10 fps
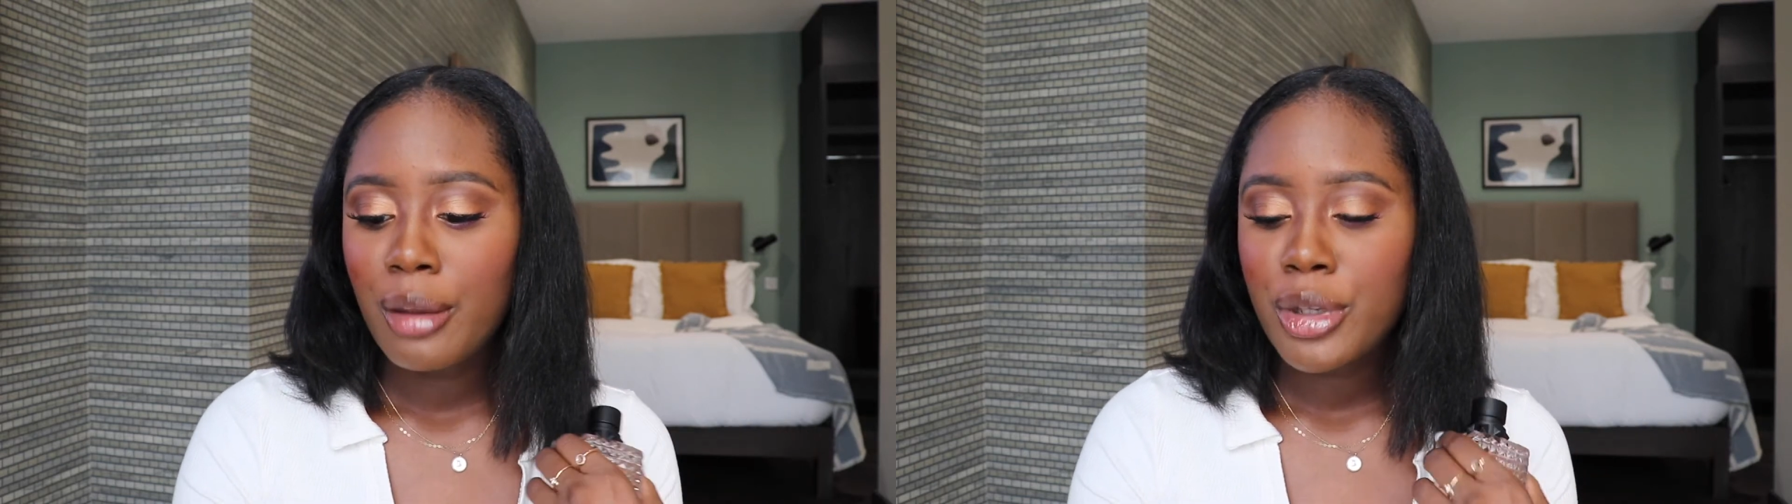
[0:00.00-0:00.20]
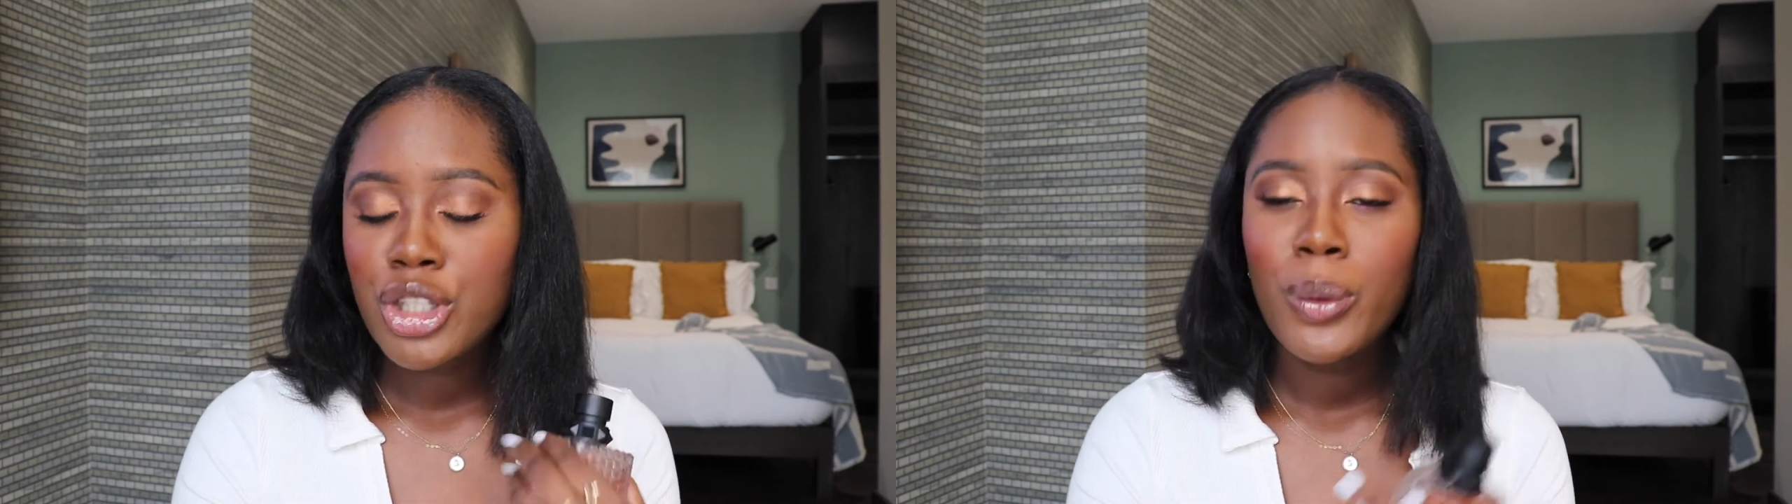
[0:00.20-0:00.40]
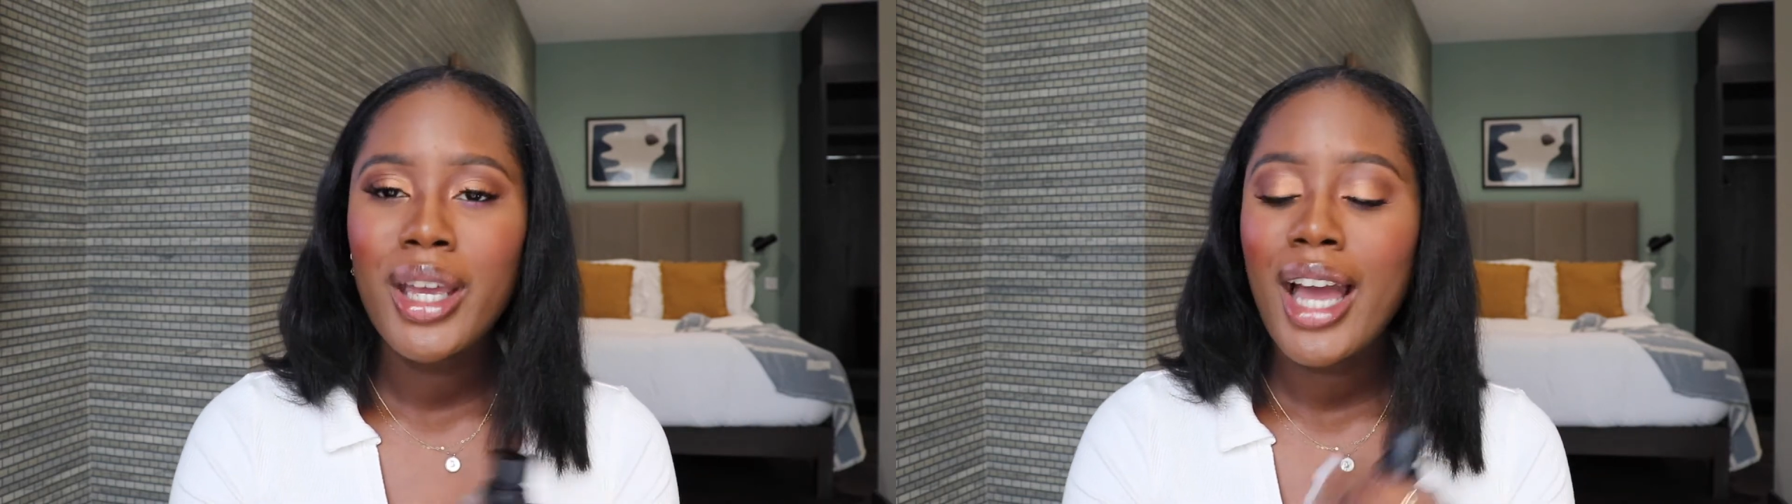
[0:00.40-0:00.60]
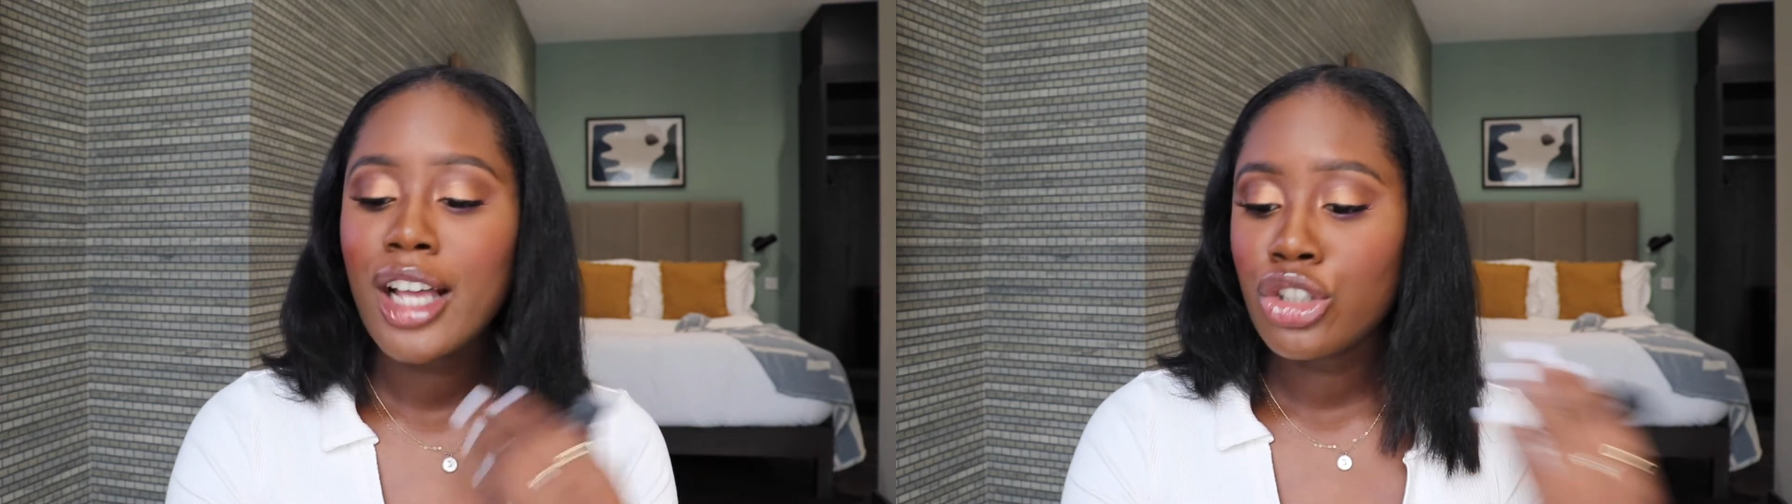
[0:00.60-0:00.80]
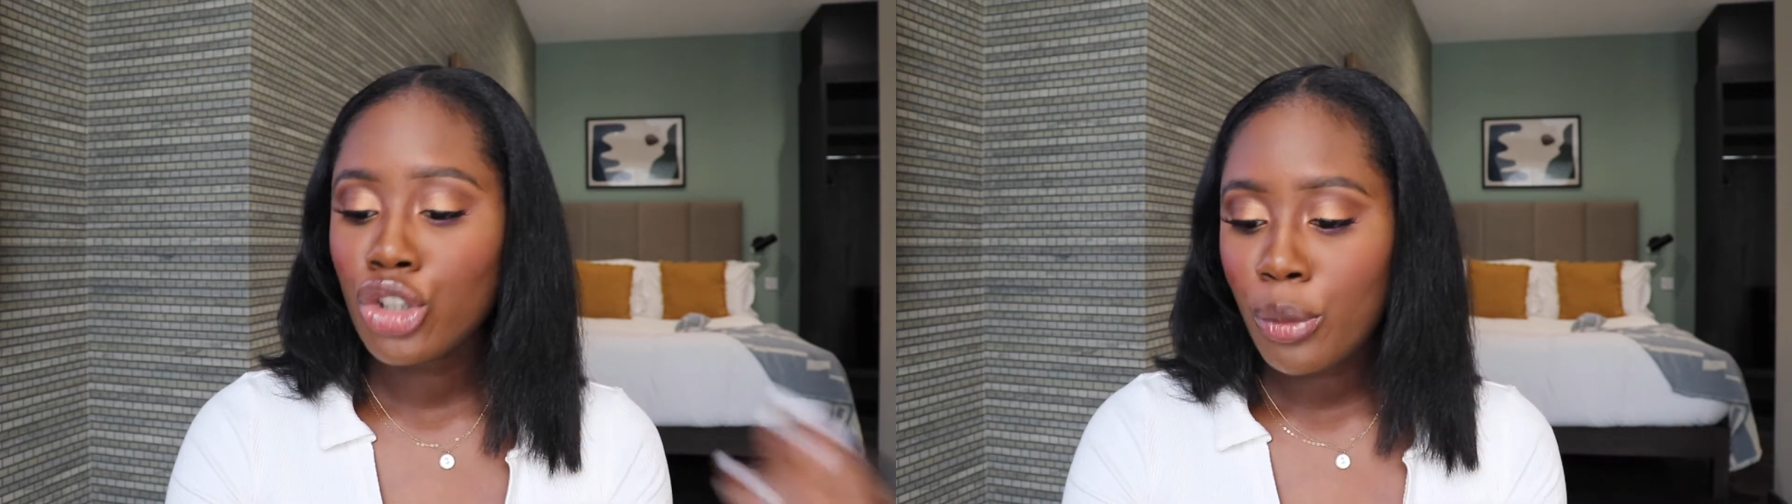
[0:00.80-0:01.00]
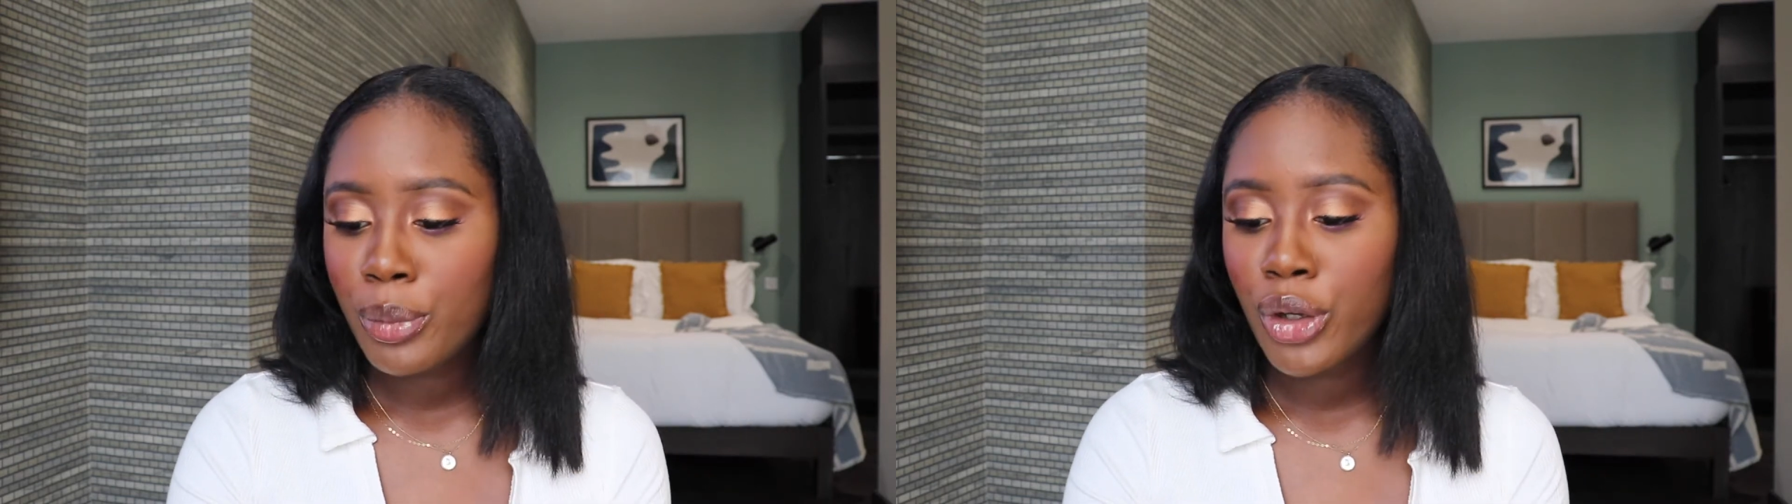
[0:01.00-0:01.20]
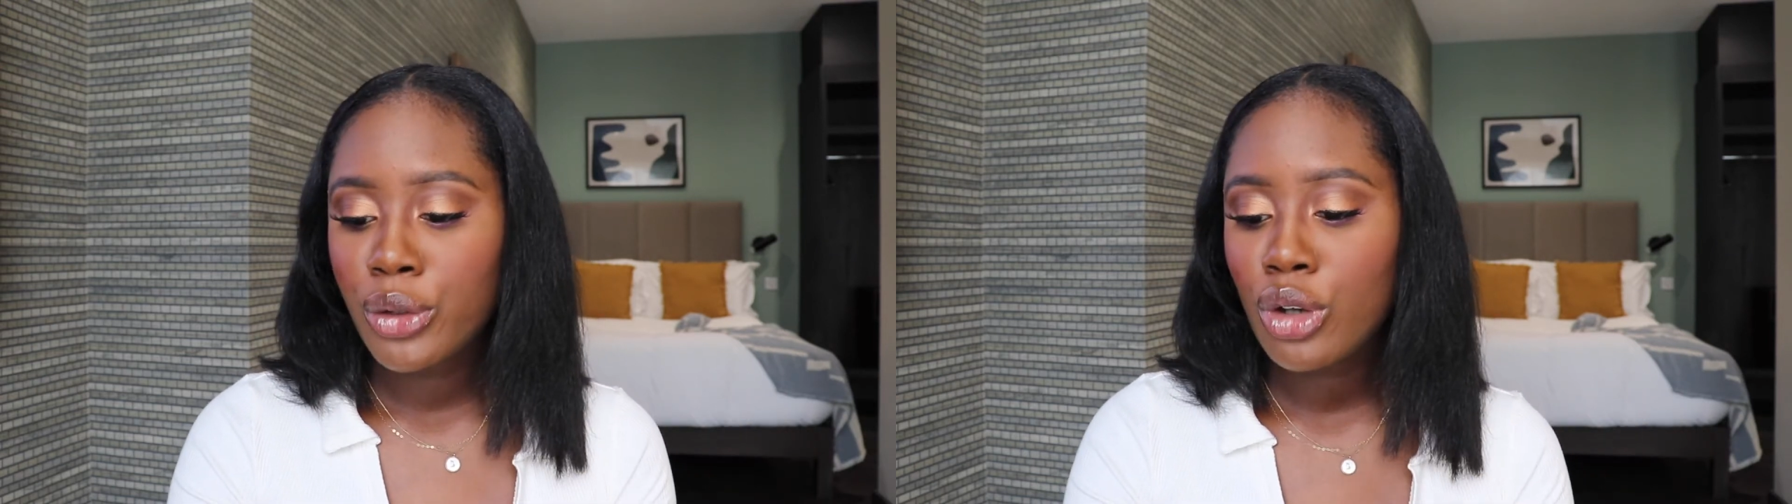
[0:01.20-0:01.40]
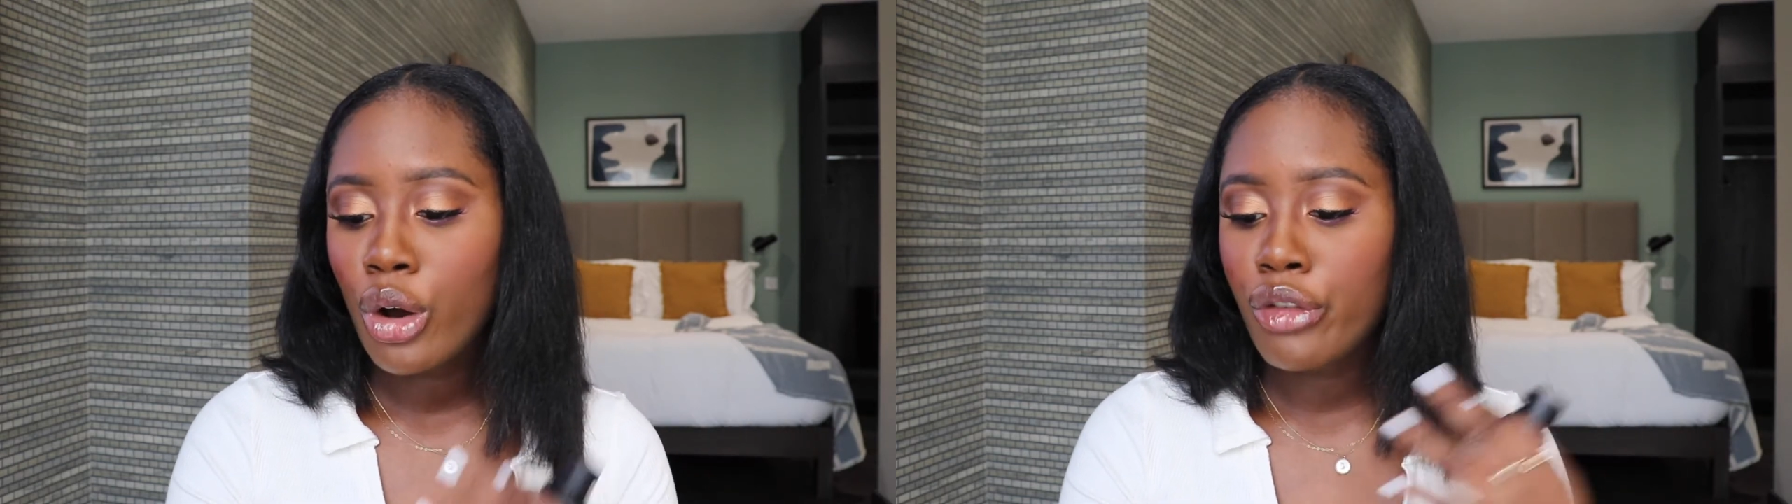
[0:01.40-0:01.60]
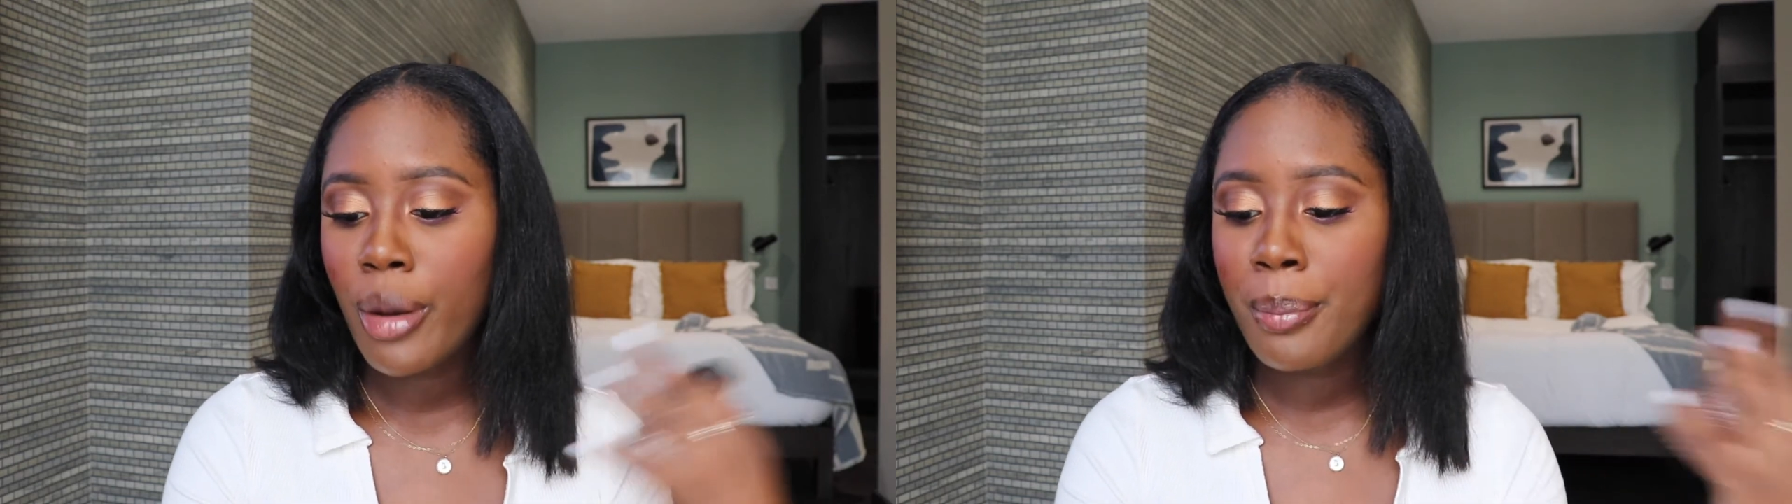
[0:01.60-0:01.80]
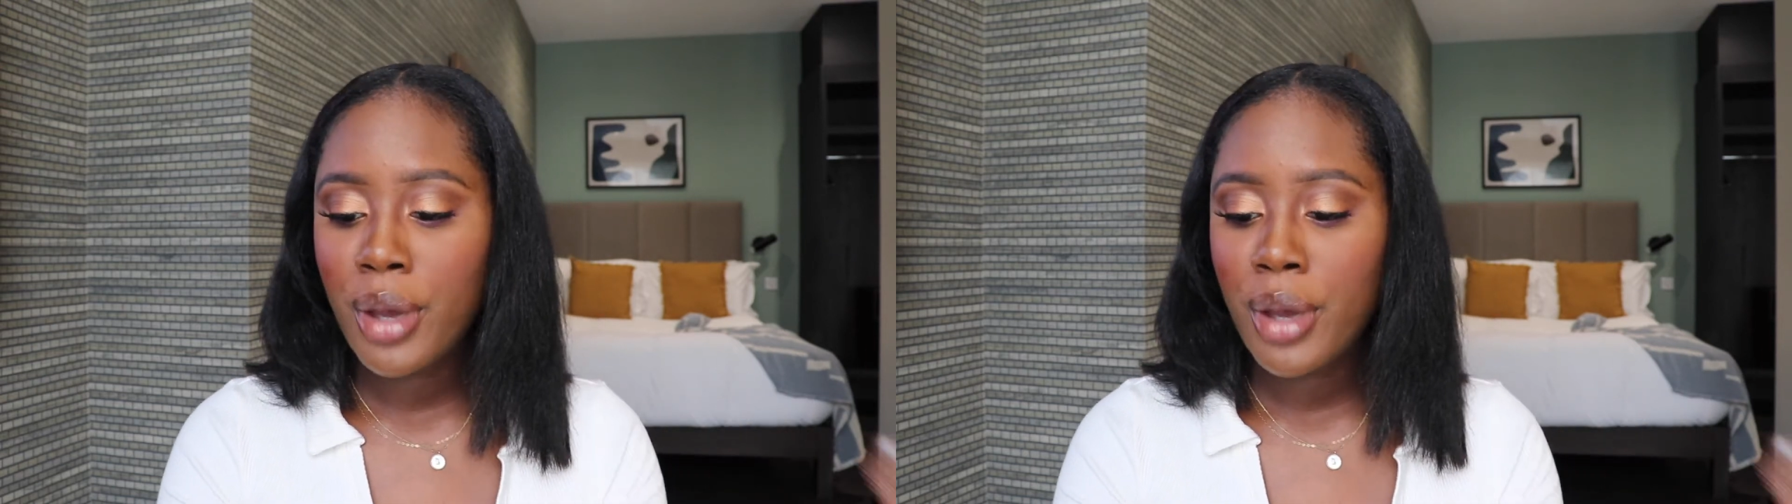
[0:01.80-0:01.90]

So it has top notes of